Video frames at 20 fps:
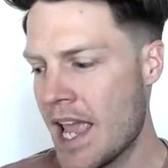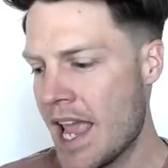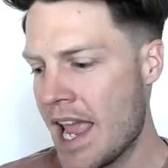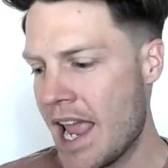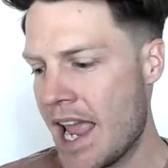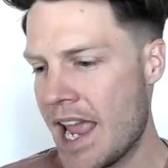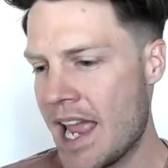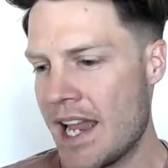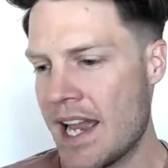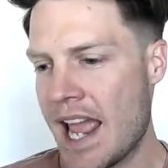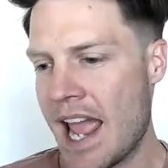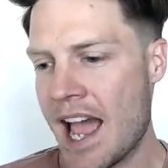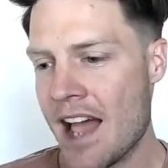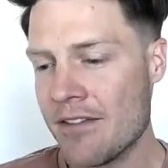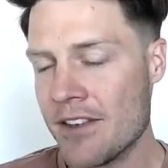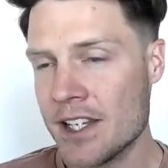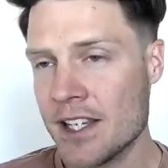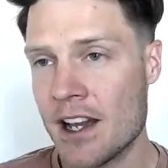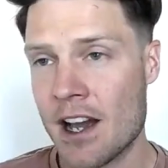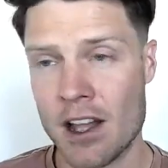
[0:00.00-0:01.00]
And
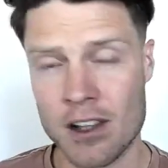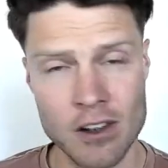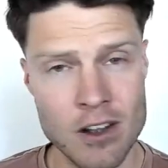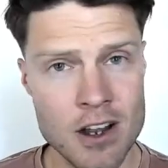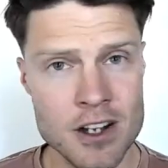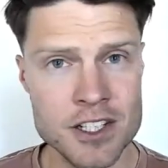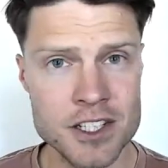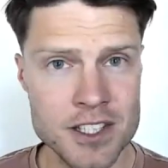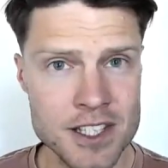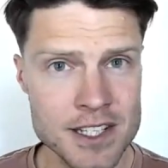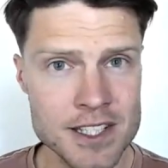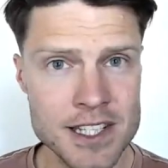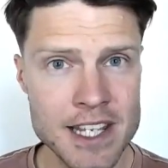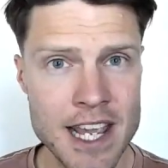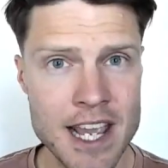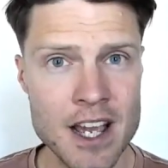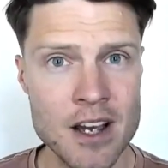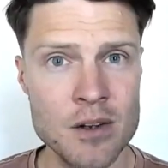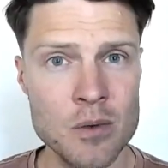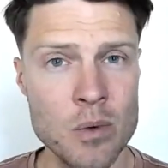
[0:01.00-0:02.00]
having a launch
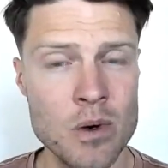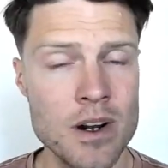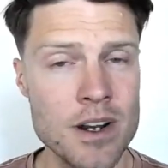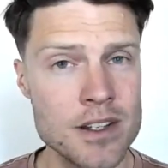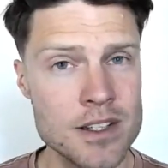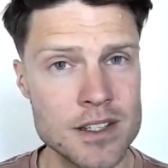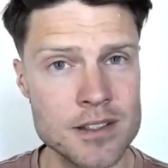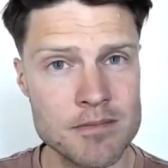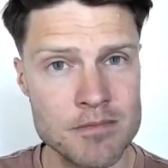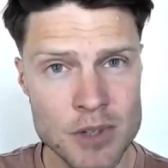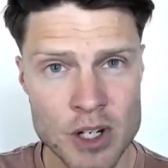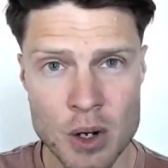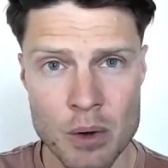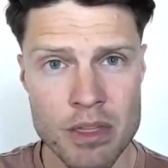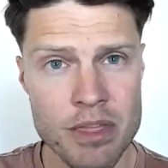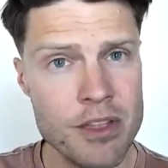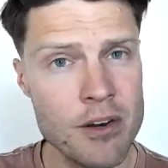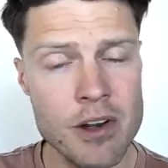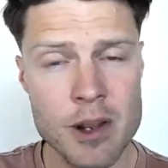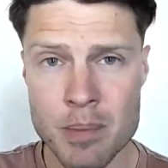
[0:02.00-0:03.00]
discount where it's, you know,
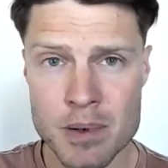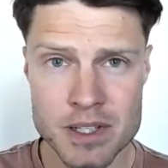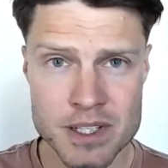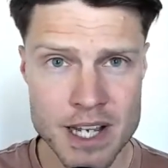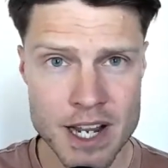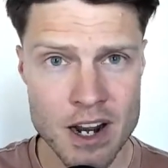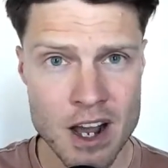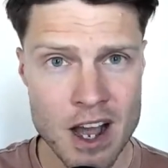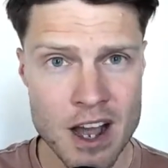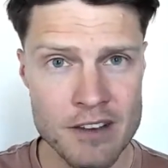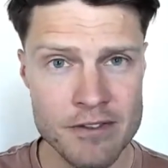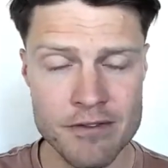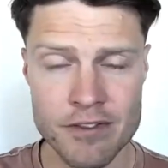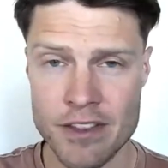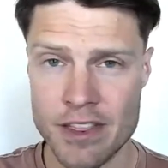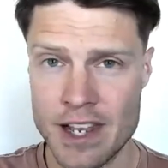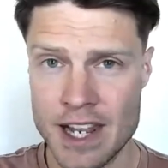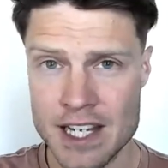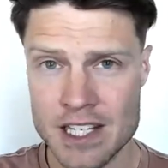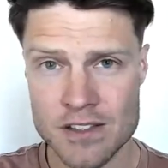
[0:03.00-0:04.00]
30% off for
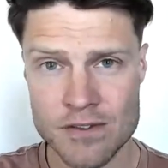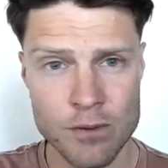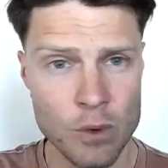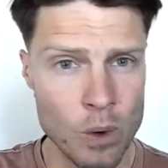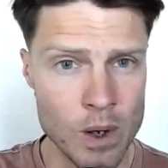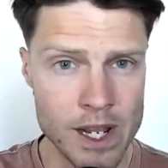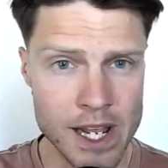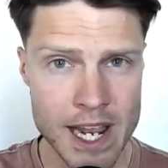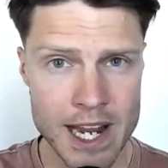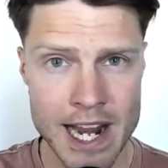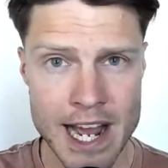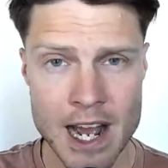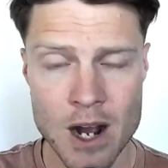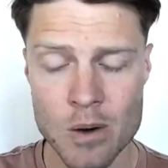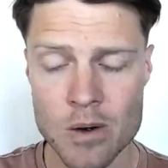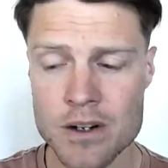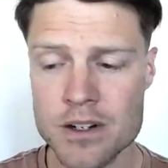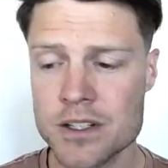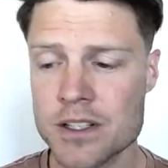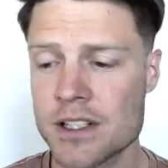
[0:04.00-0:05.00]
the next 48
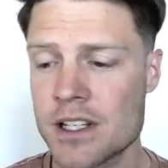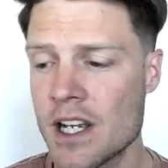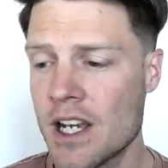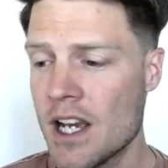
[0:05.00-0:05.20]
hours,